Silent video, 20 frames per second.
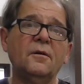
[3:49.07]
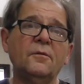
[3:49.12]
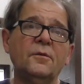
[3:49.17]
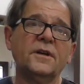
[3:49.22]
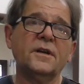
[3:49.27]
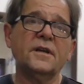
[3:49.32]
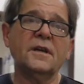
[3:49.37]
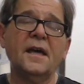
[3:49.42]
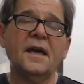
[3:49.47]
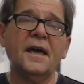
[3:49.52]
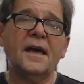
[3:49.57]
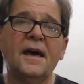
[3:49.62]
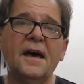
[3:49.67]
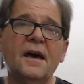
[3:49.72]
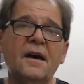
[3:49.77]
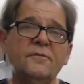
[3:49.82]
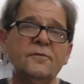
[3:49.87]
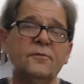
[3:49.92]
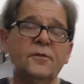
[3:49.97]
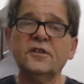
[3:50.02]
We're going to
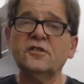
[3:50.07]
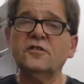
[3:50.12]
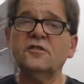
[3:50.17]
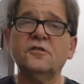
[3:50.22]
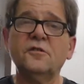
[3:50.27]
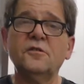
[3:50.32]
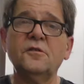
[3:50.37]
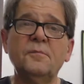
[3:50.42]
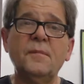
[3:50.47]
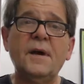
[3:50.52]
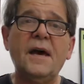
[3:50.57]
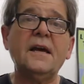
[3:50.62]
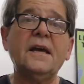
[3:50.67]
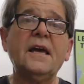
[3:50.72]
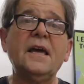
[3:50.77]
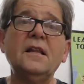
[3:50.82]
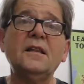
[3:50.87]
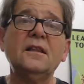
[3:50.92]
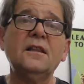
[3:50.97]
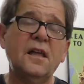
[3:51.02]
have Rick
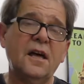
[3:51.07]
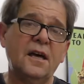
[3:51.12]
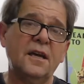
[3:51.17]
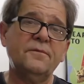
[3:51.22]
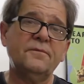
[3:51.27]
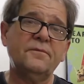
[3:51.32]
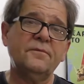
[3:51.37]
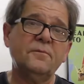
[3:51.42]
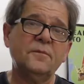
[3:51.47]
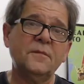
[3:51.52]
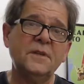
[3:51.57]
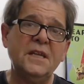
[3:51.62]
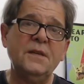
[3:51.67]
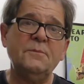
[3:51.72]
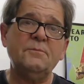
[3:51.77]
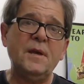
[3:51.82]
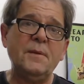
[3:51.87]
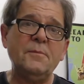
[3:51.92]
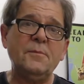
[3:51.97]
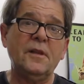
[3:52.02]
Sternbach and a lot of
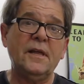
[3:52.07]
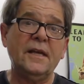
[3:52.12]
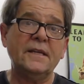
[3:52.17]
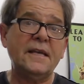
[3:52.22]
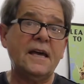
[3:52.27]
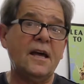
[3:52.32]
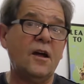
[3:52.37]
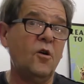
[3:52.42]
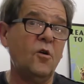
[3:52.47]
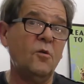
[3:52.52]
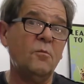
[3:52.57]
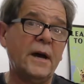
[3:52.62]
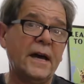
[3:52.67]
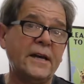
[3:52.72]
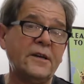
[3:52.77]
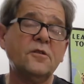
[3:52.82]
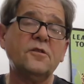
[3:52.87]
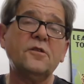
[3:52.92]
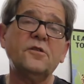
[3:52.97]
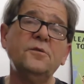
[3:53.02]
neat people like that. Oh,
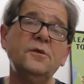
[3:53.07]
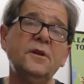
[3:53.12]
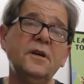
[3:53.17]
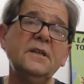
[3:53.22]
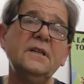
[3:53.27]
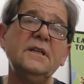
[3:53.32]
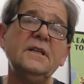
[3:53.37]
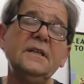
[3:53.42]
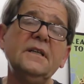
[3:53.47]
Michael Kuda.